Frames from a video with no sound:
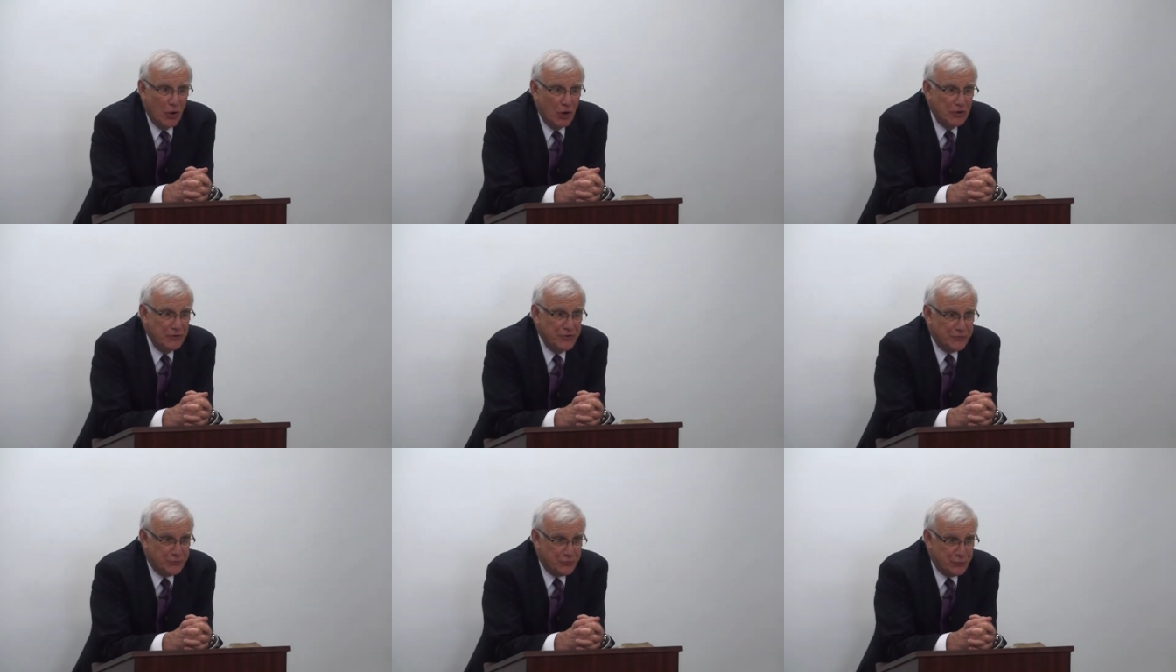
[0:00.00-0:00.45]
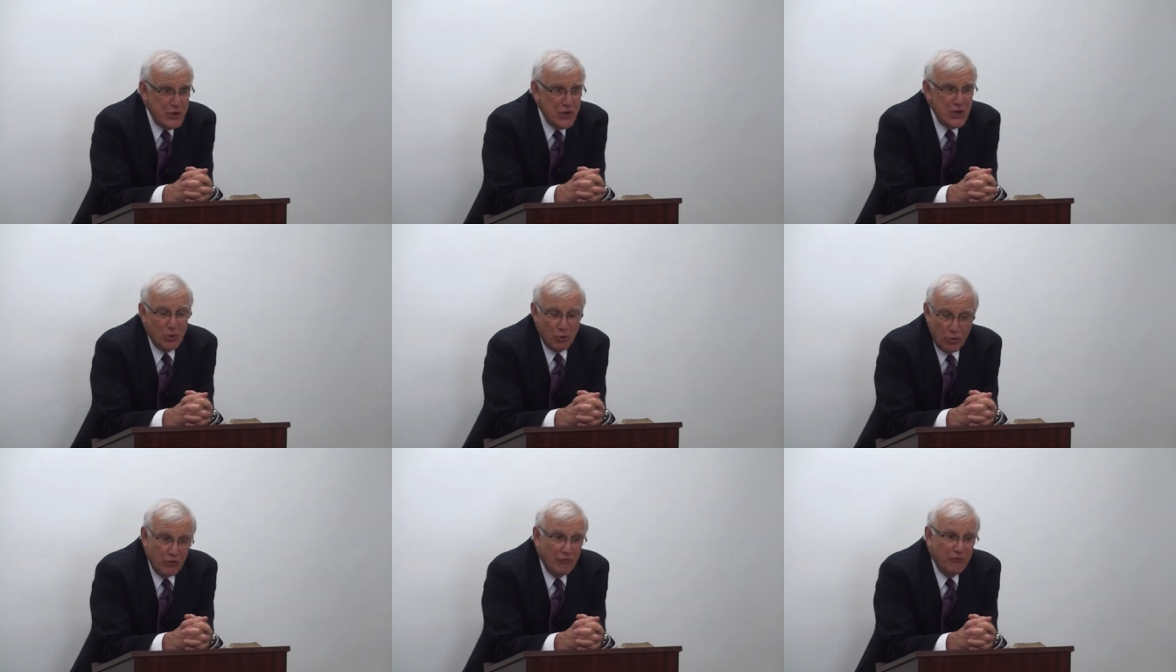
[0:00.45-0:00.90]
are
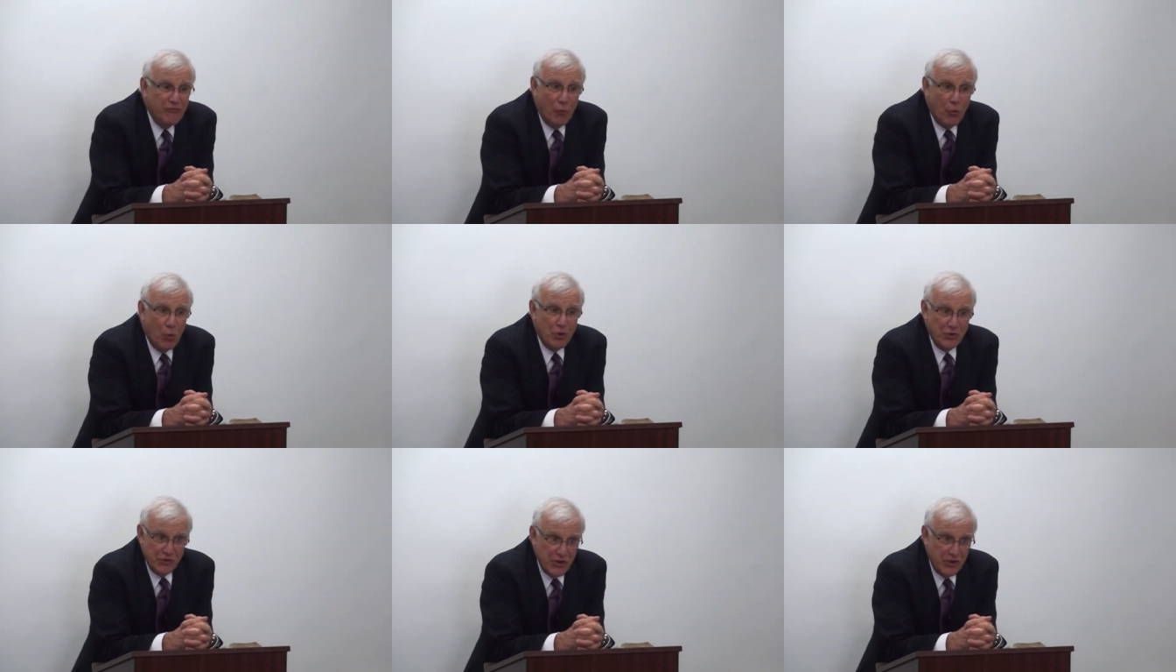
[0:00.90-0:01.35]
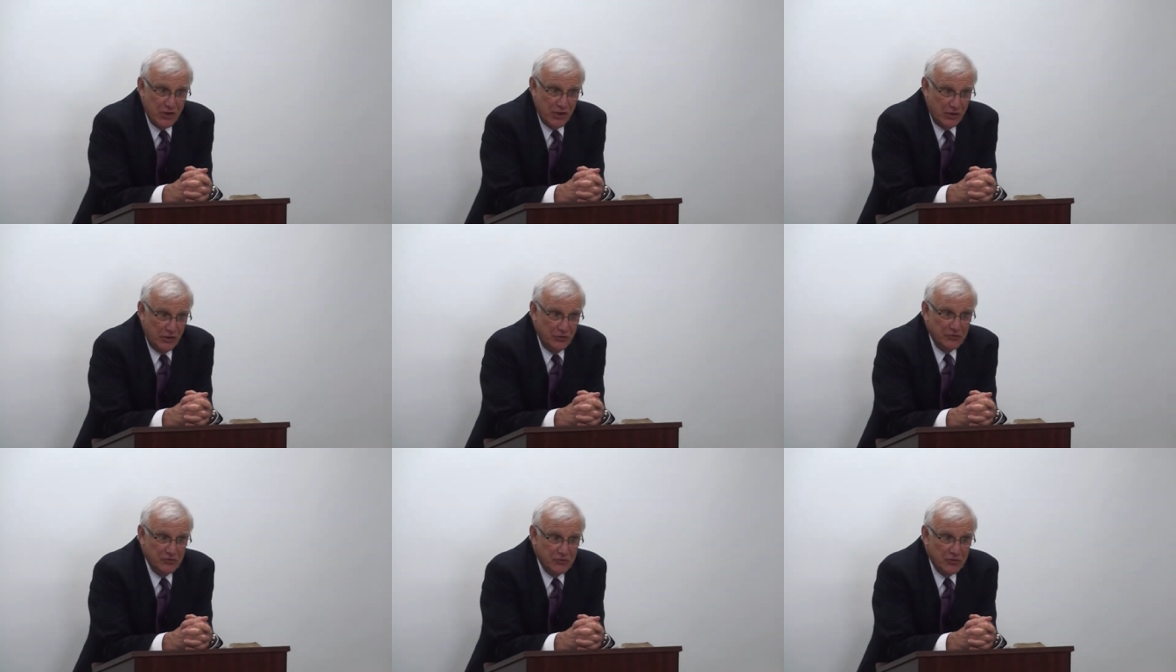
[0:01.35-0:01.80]
three or four
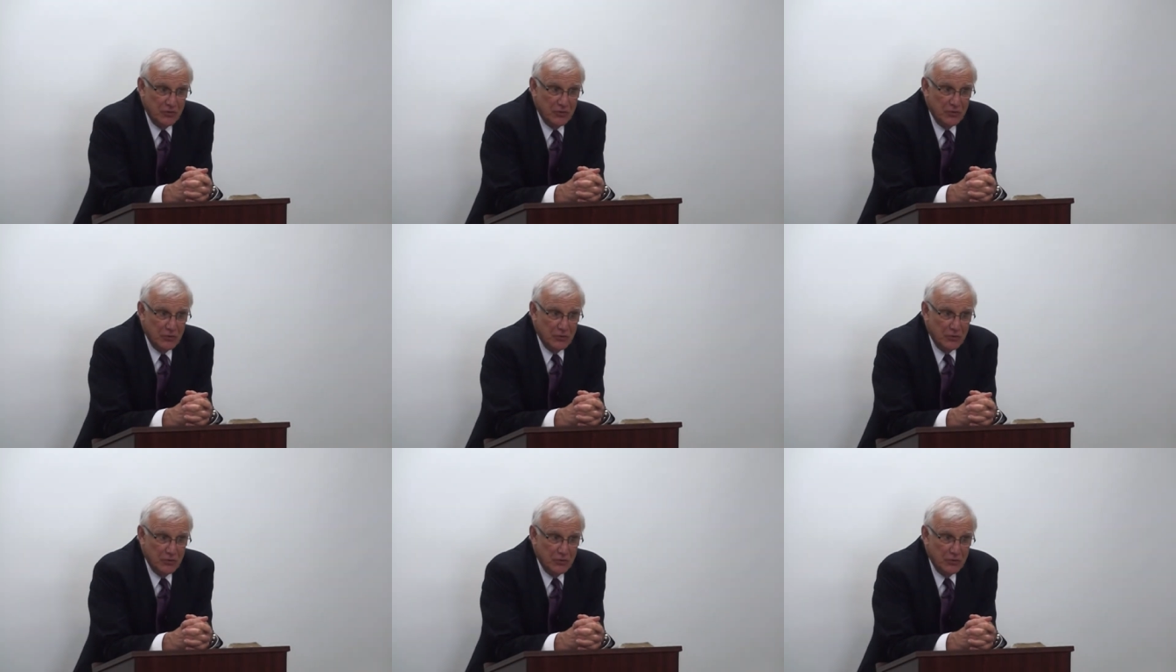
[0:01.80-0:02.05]
days.